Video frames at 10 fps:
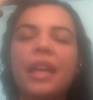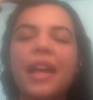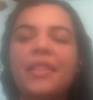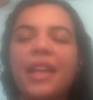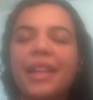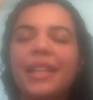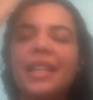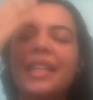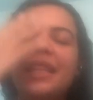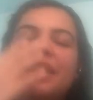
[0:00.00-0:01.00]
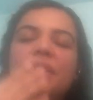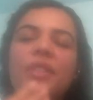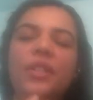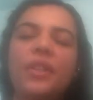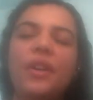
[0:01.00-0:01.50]
and then
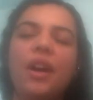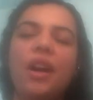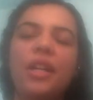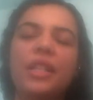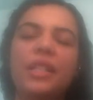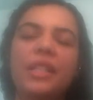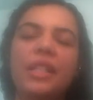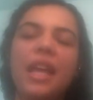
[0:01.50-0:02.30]
into your heart.